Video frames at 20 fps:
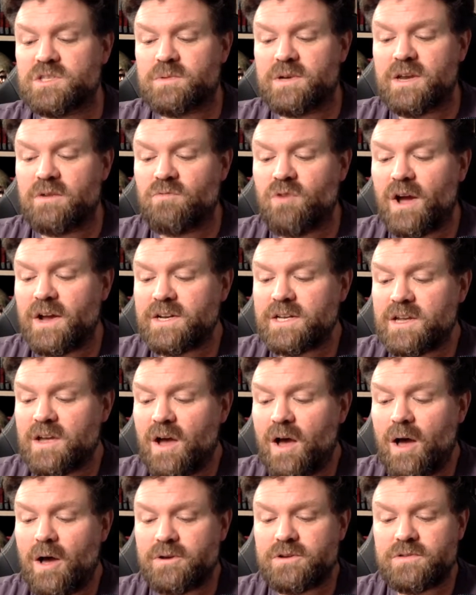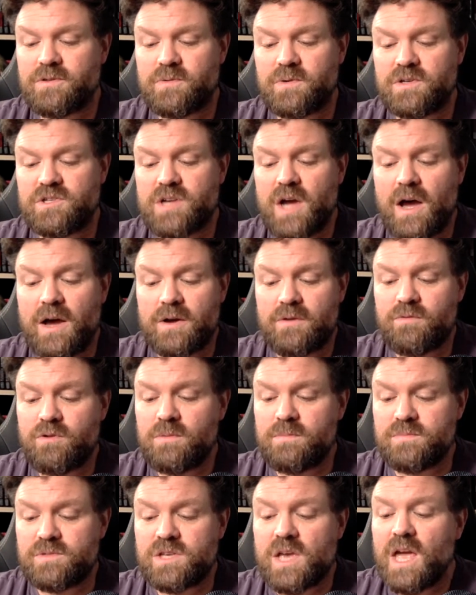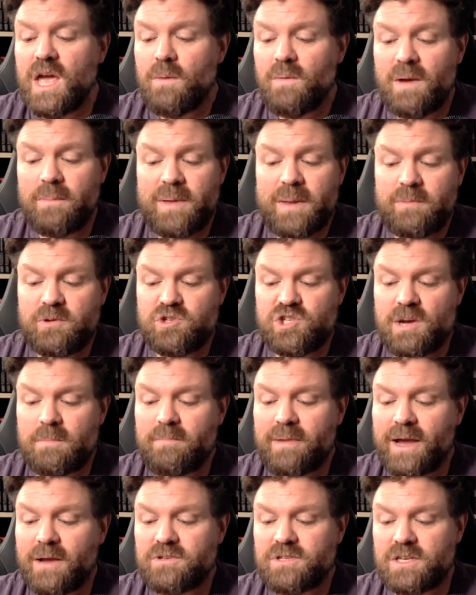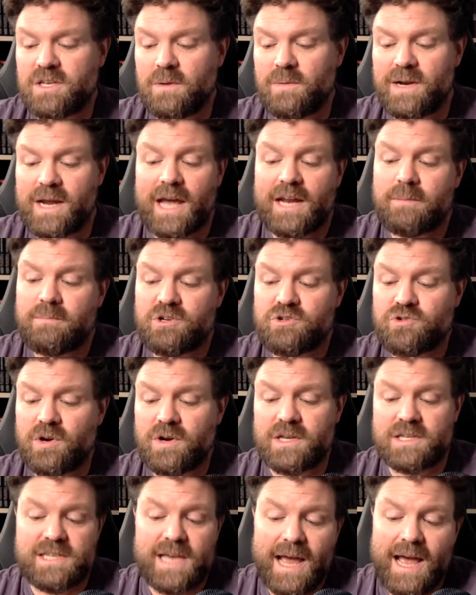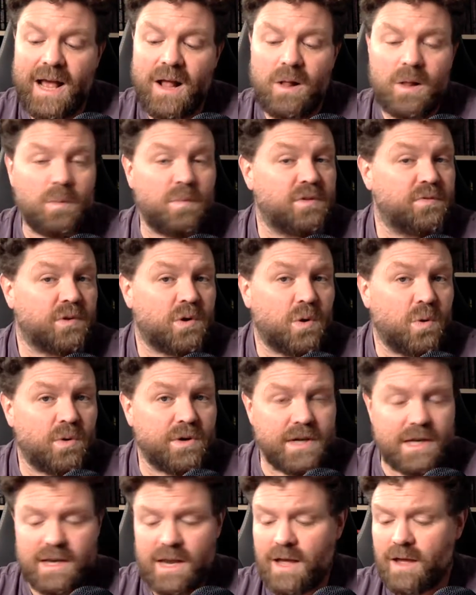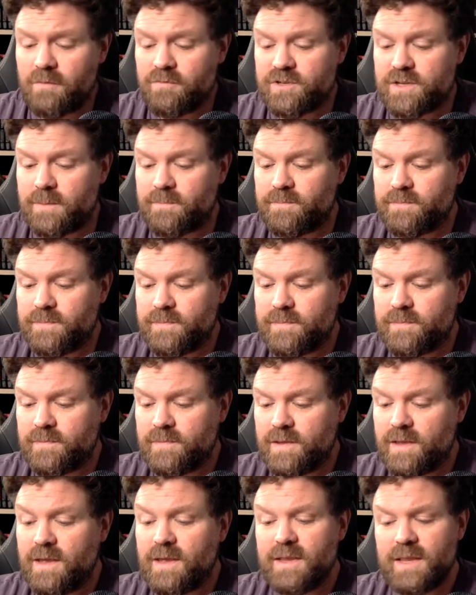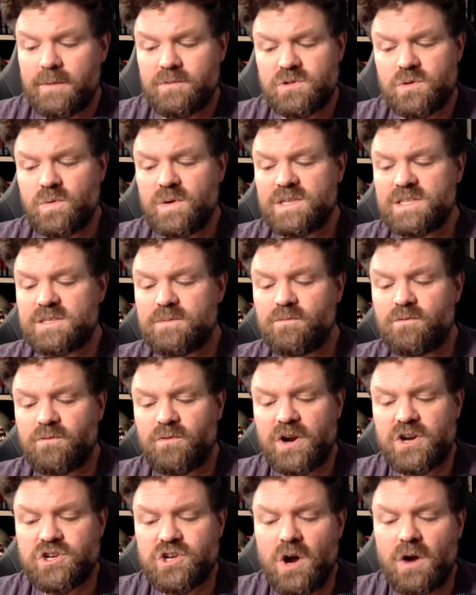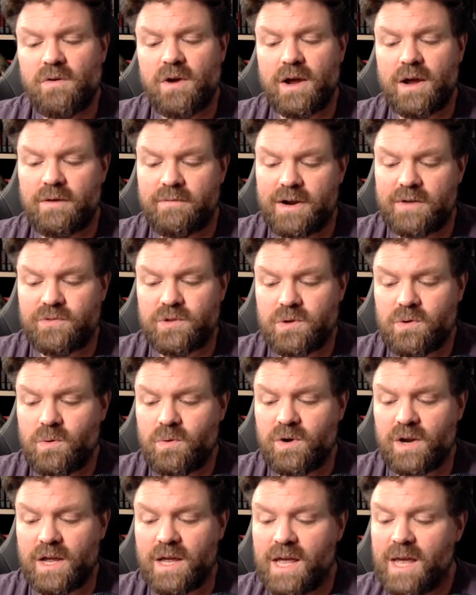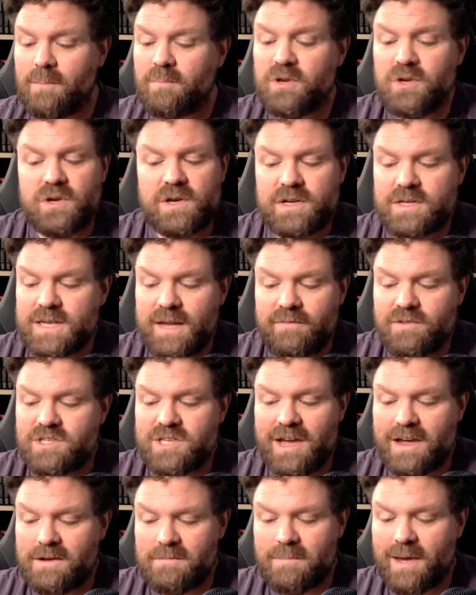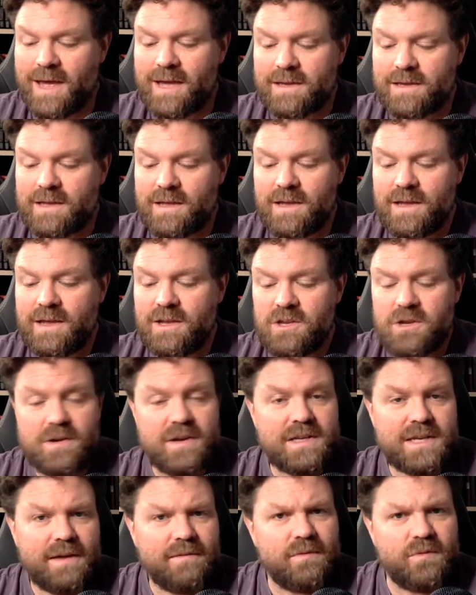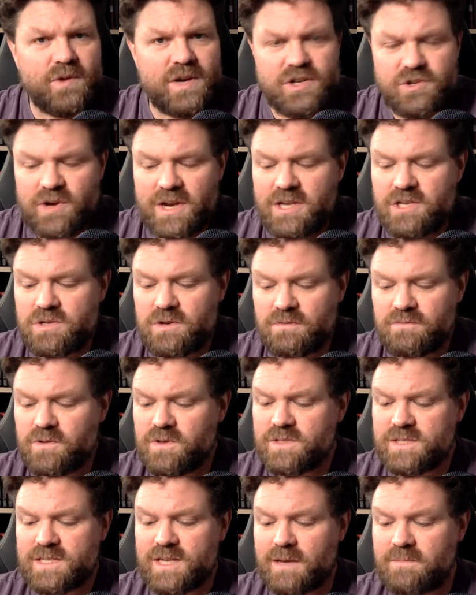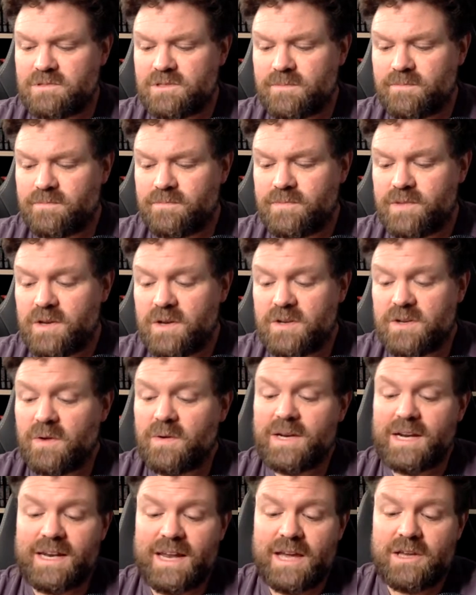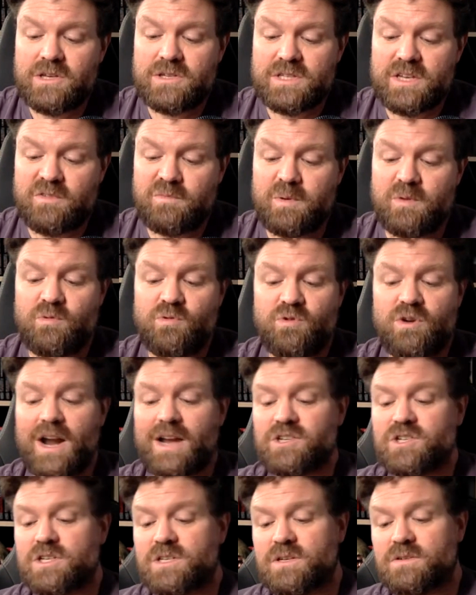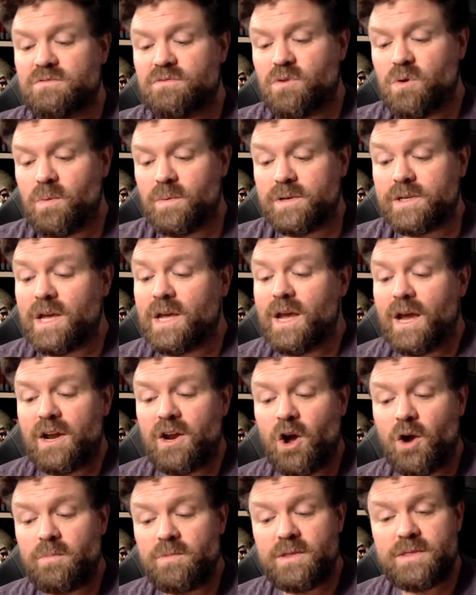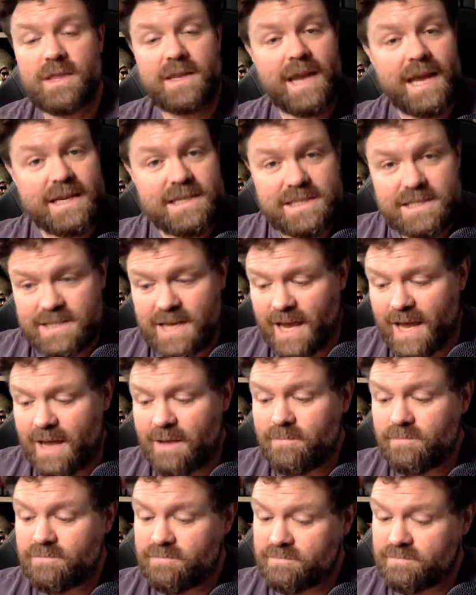where you ride a cart through dark rooms, where people jump out at you and animatronics howl with recorded laughter. There was always some fresh horror around the corner, but you could never turn back. You could never retrace your footsteps. You could only let yourself be ratcheted forward and hope that the next scare,